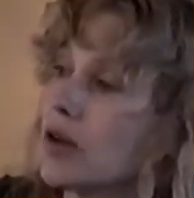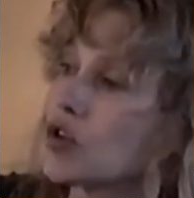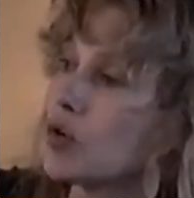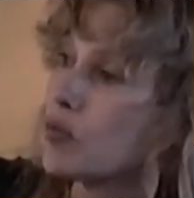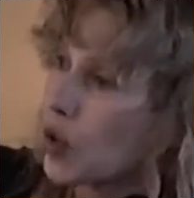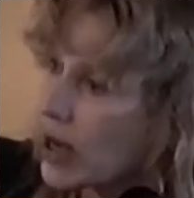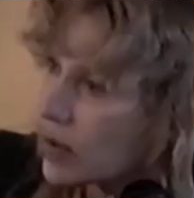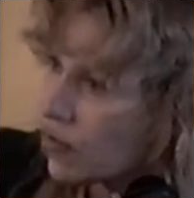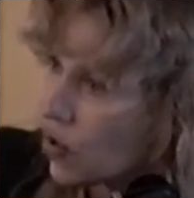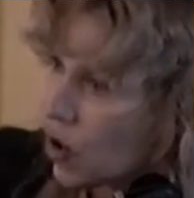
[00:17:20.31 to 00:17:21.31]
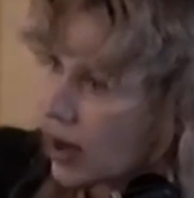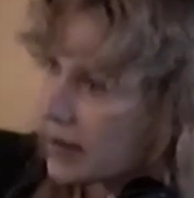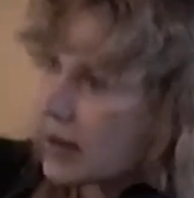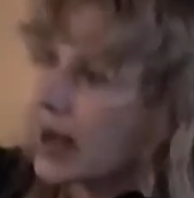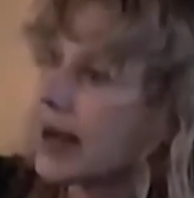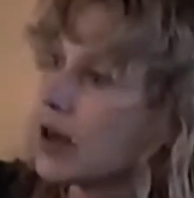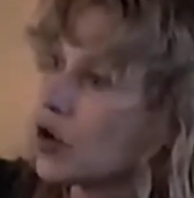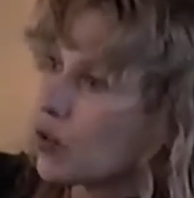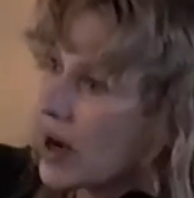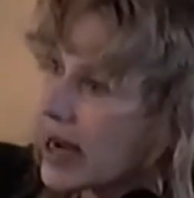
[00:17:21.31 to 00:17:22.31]
To bring forth a
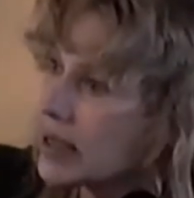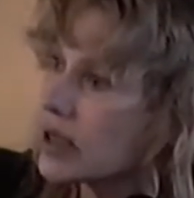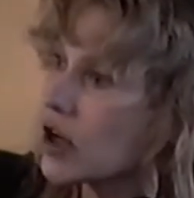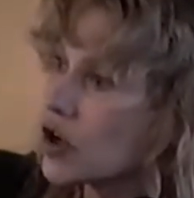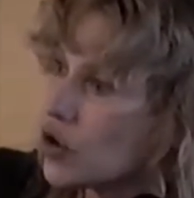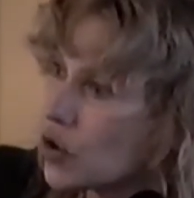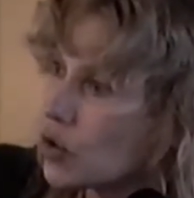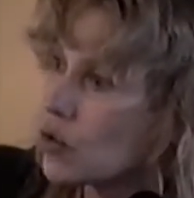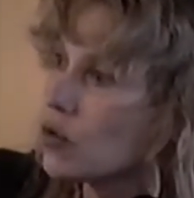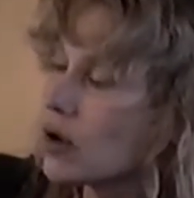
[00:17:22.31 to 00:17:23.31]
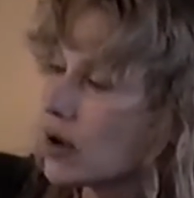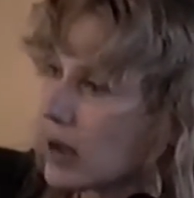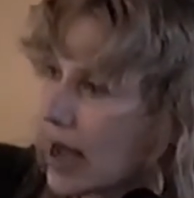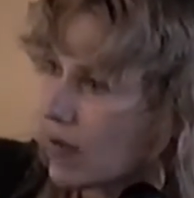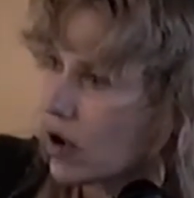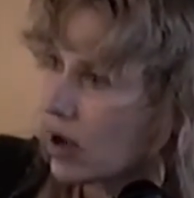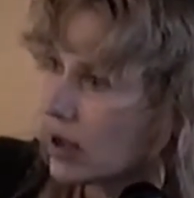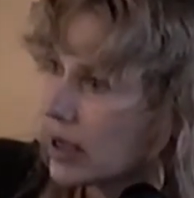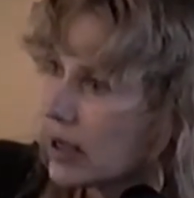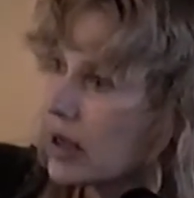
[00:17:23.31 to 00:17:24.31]
great new level
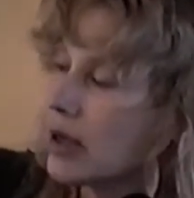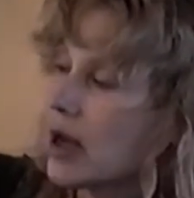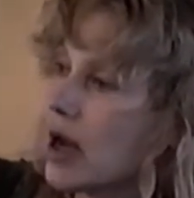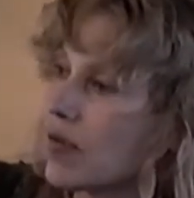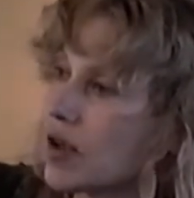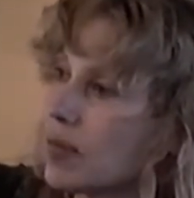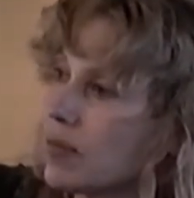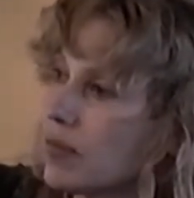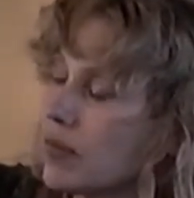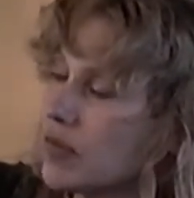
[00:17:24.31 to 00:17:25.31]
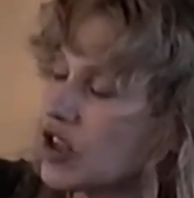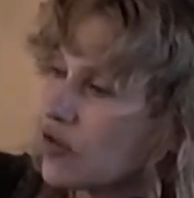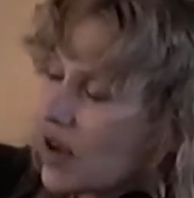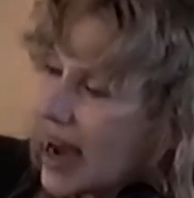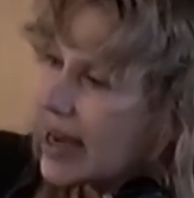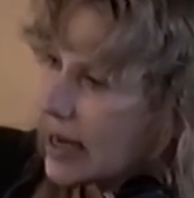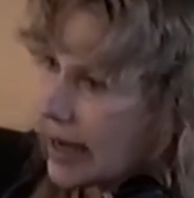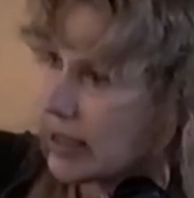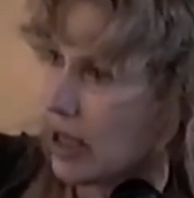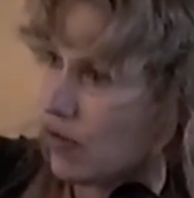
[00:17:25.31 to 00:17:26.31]
of the divine
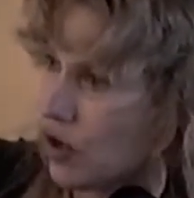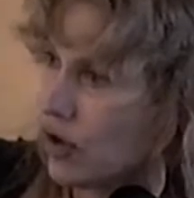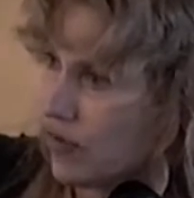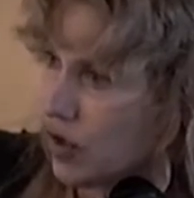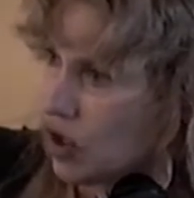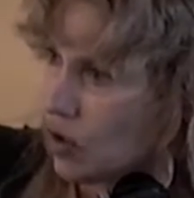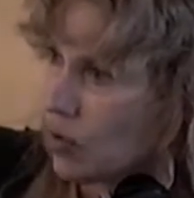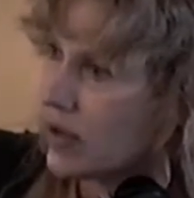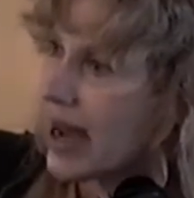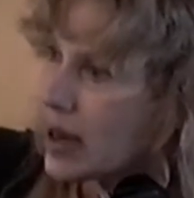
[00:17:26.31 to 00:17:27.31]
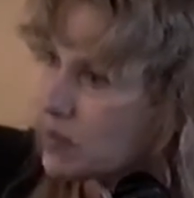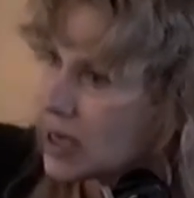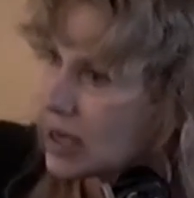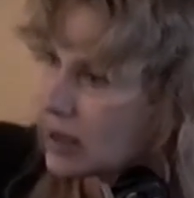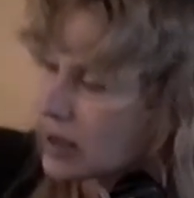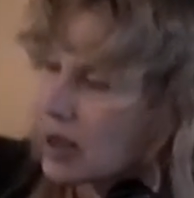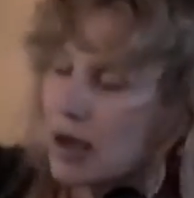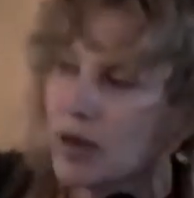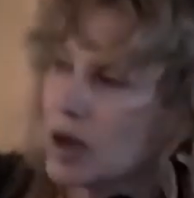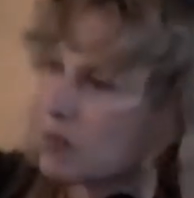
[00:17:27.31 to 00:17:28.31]
idea of good for you. That means
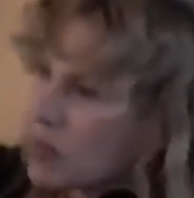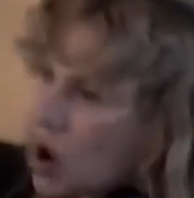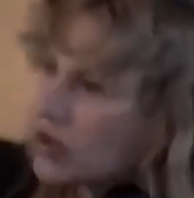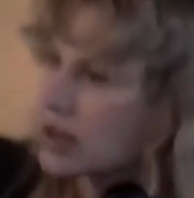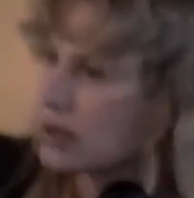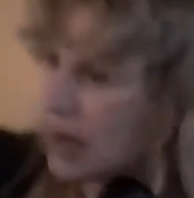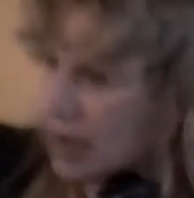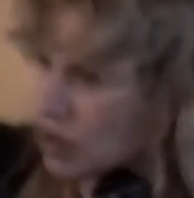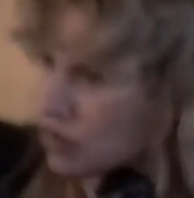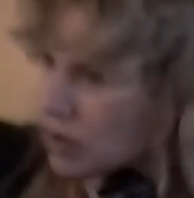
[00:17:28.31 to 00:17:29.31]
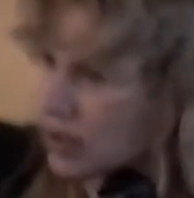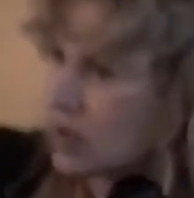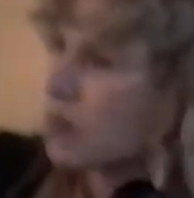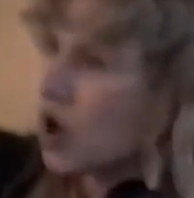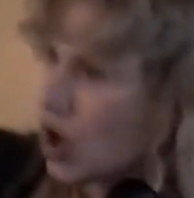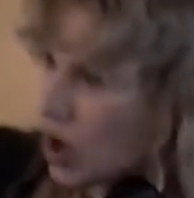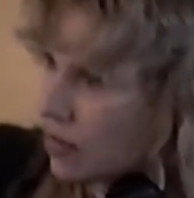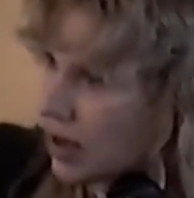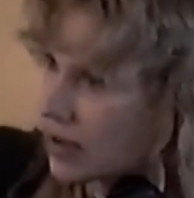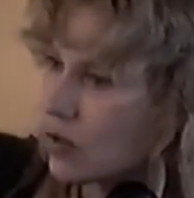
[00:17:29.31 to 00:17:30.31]
the most lustrous,
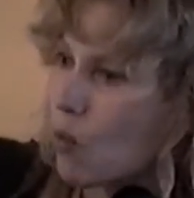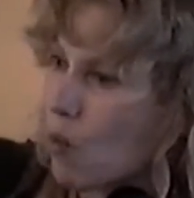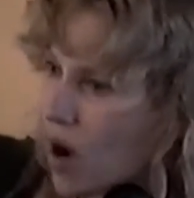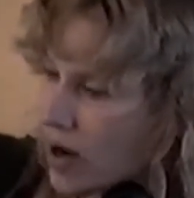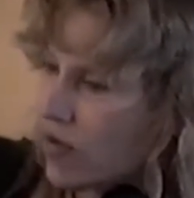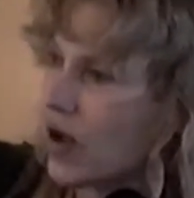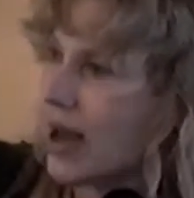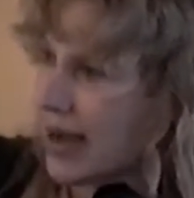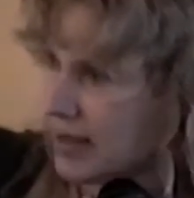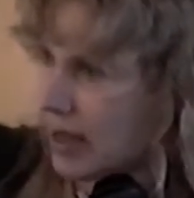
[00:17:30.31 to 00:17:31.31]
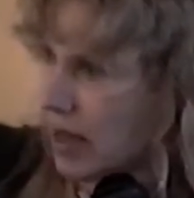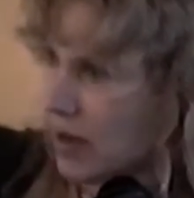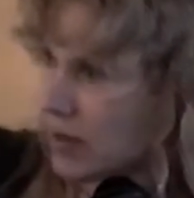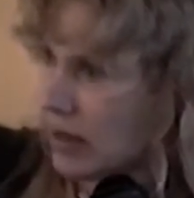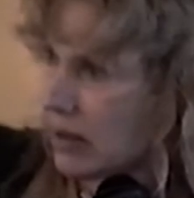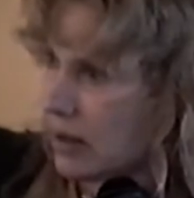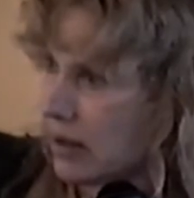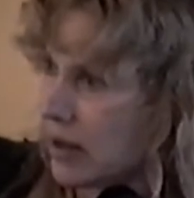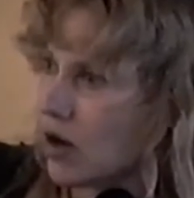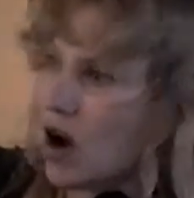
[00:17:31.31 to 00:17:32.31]
perfect, wonderful idea
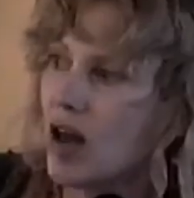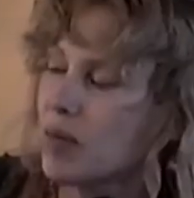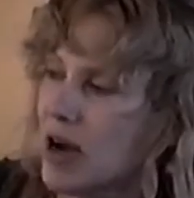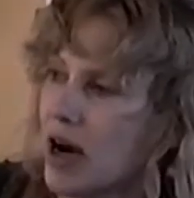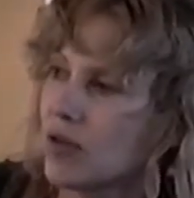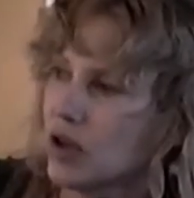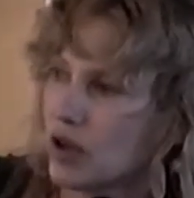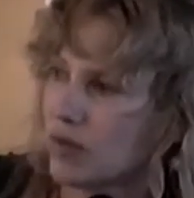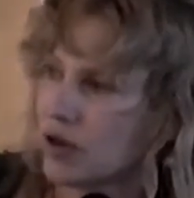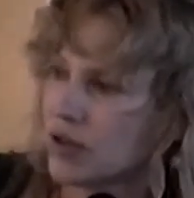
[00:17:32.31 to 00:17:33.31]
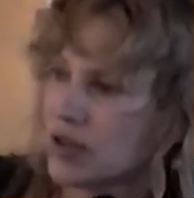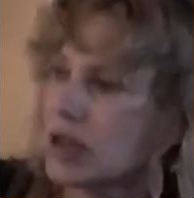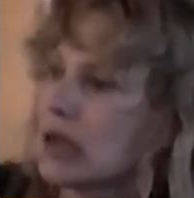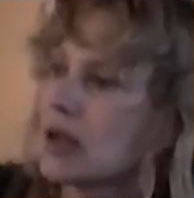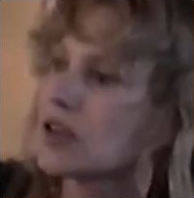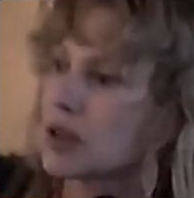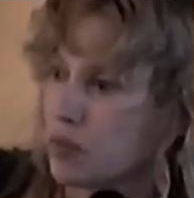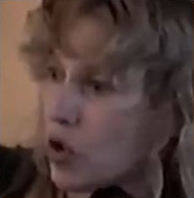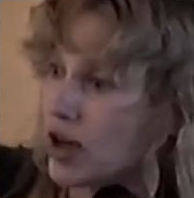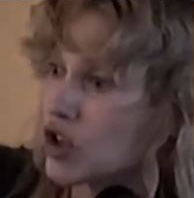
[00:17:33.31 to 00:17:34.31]
that all the powers of the universe
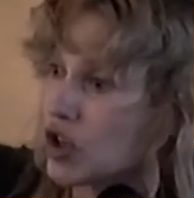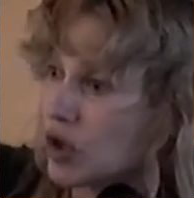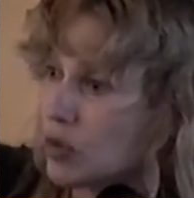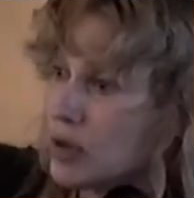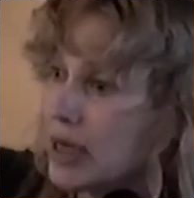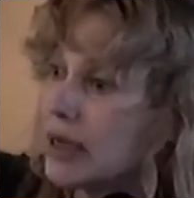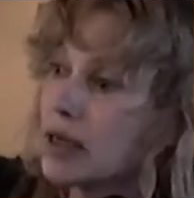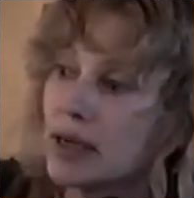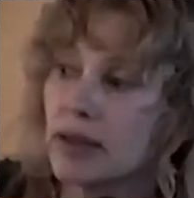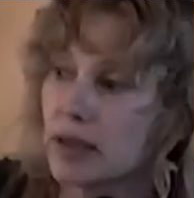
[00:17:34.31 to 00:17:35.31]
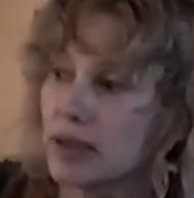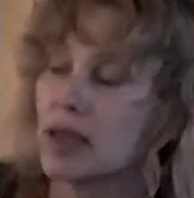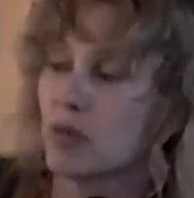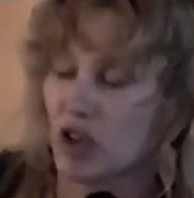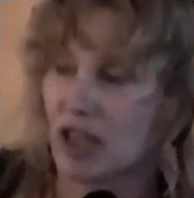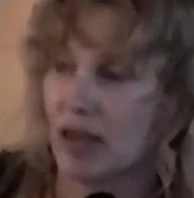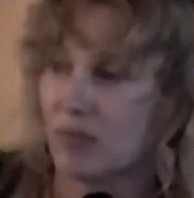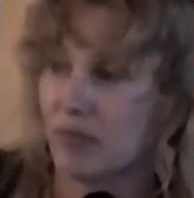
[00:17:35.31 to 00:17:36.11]
support you in this liberty.